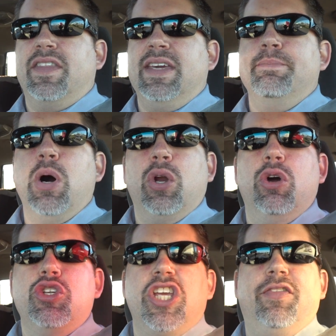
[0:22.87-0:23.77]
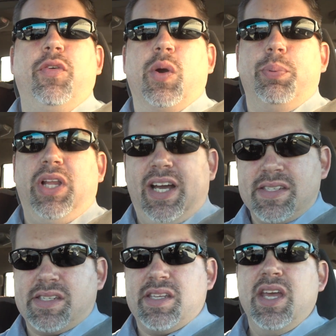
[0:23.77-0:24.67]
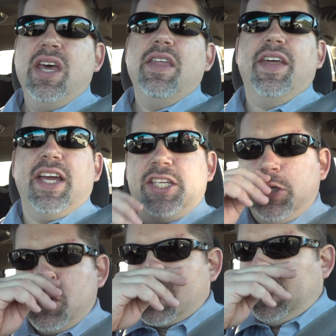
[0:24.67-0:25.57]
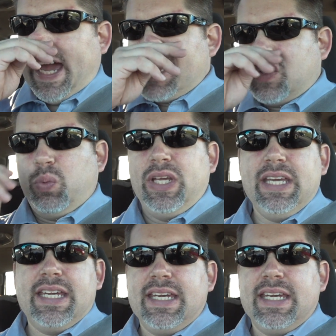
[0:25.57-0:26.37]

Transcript: the Moto G4 Plus that I used last week.